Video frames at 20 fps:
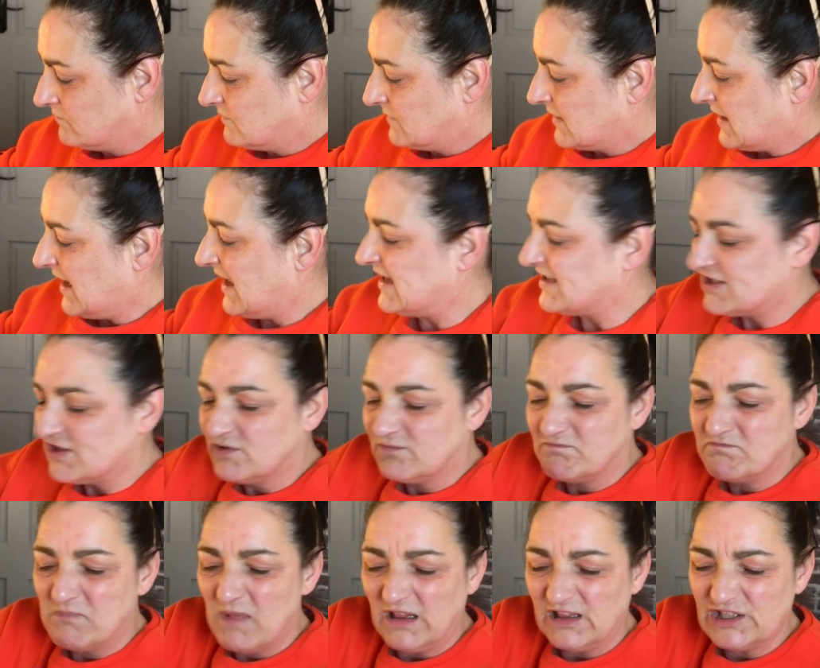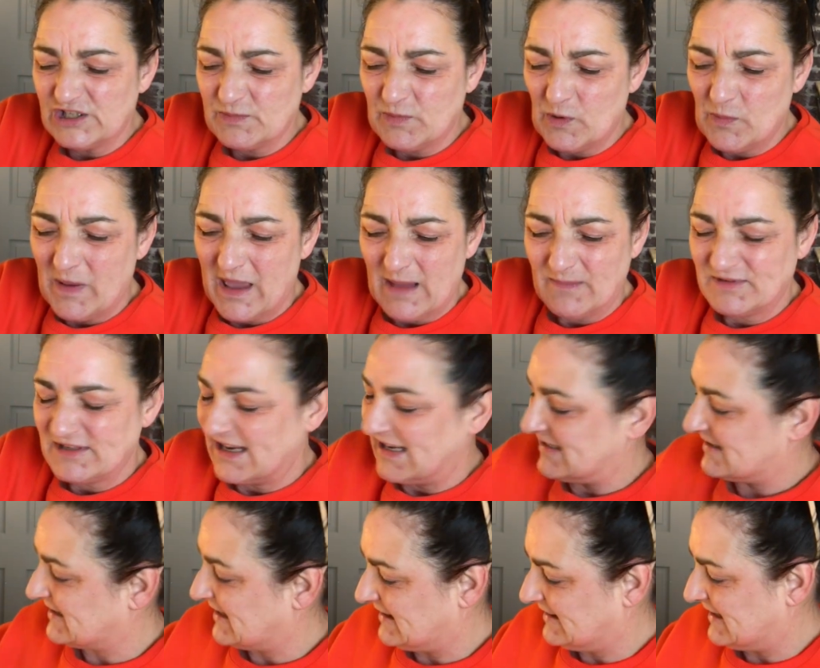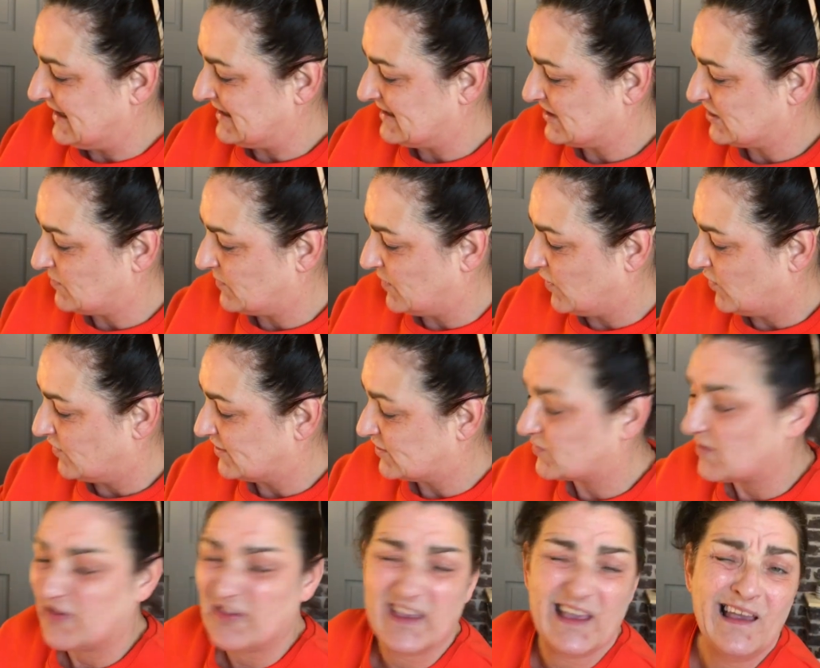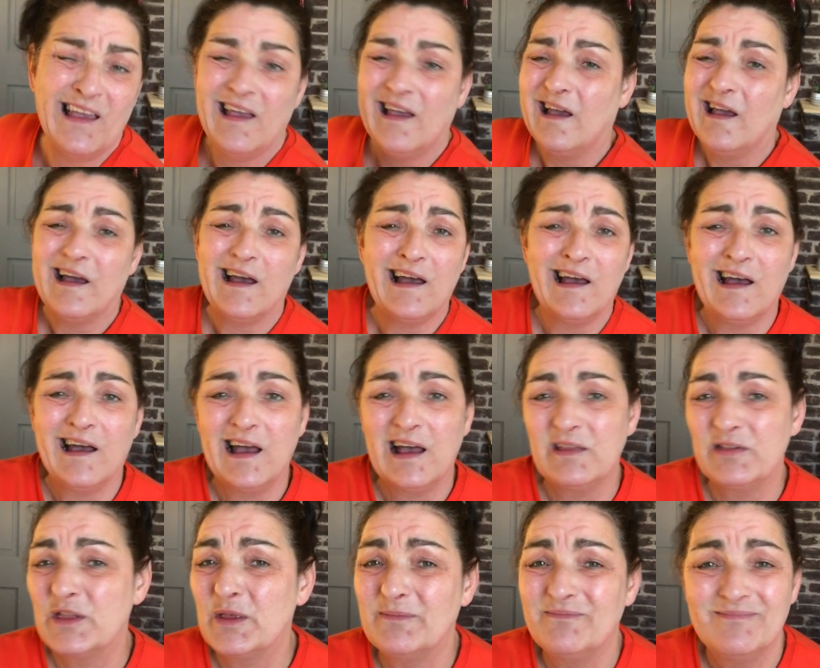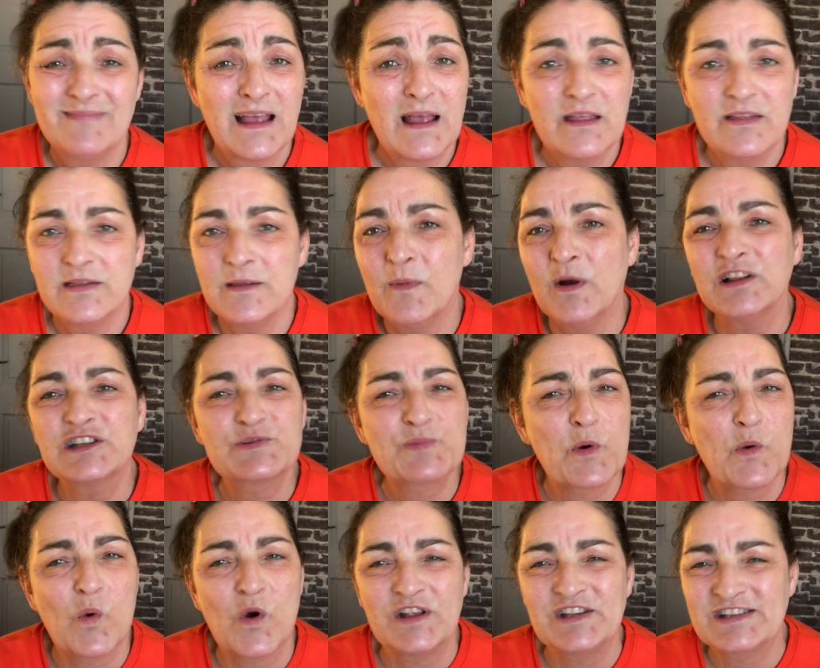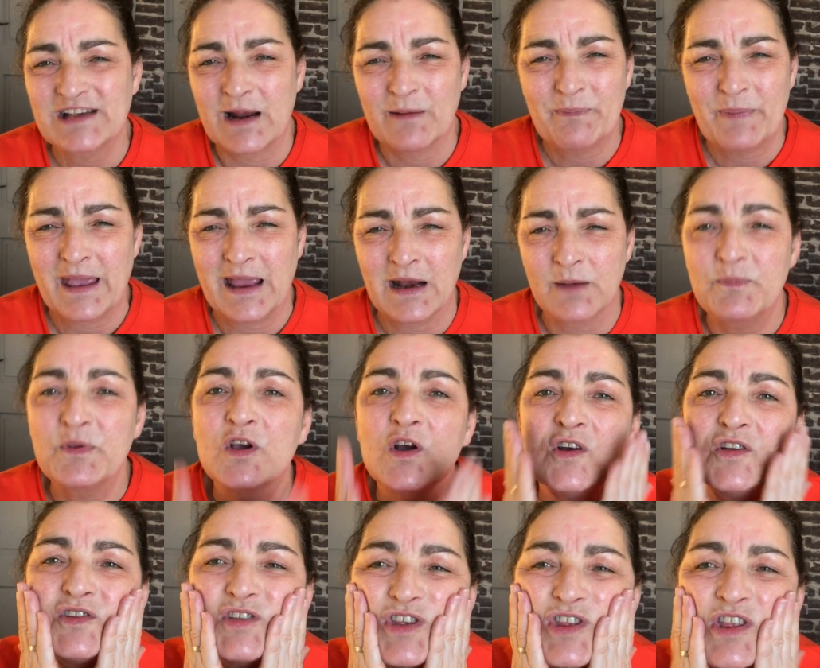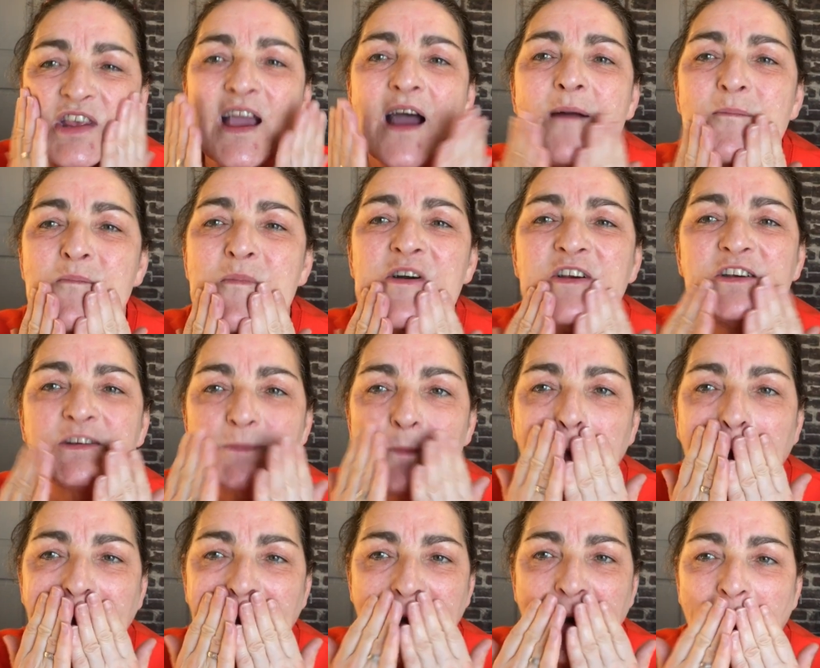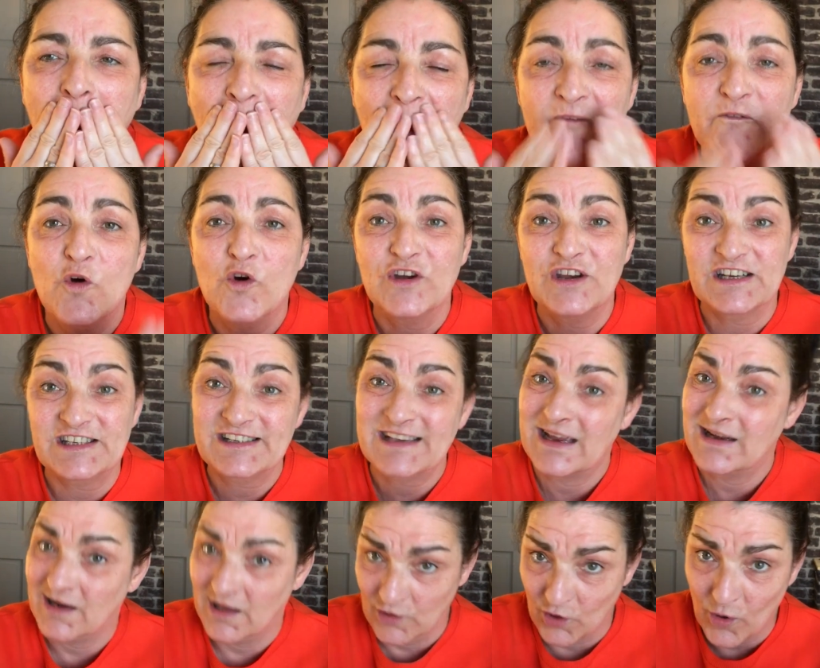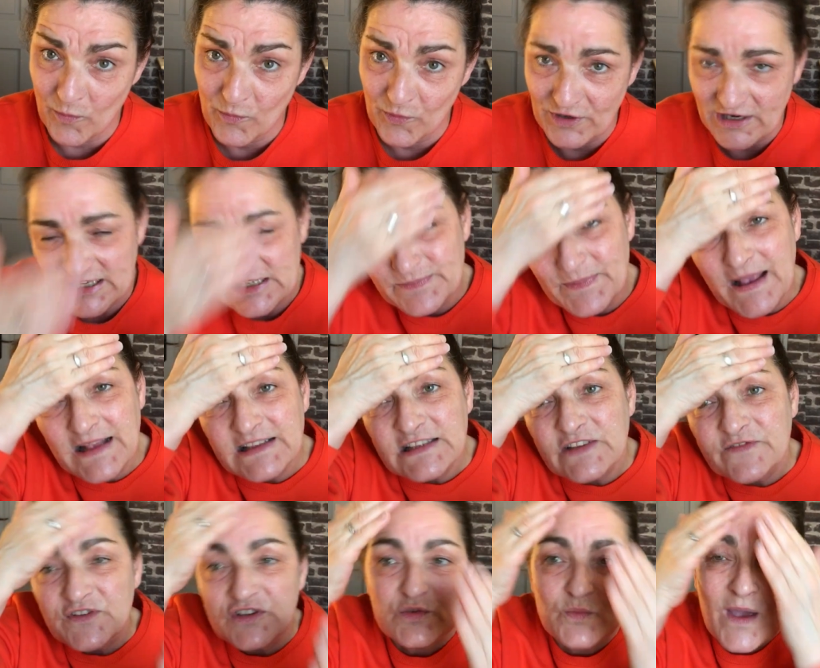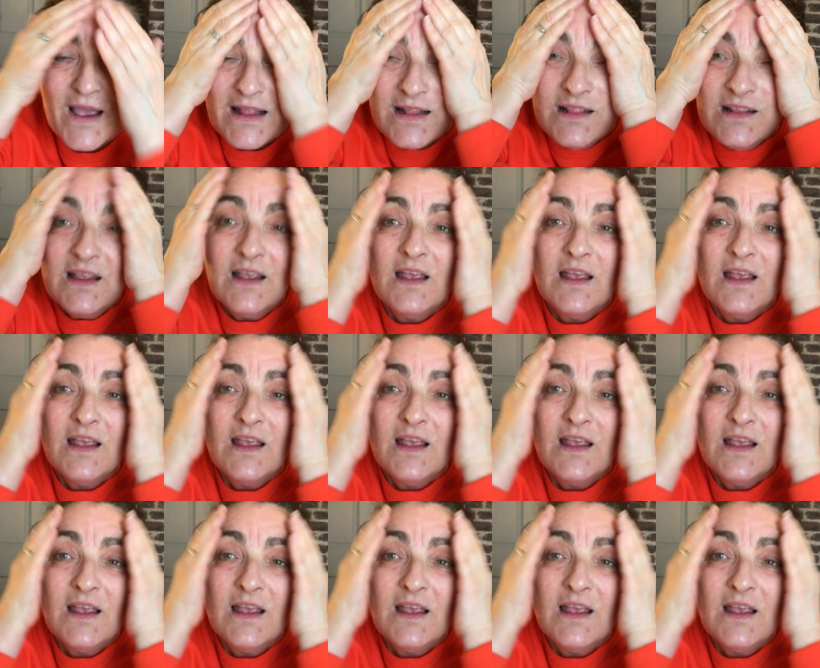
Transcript: It is multiple peptides in this, to be honest with you. The multiple ones are better because they are much better for your skin. A lot more expensive as well.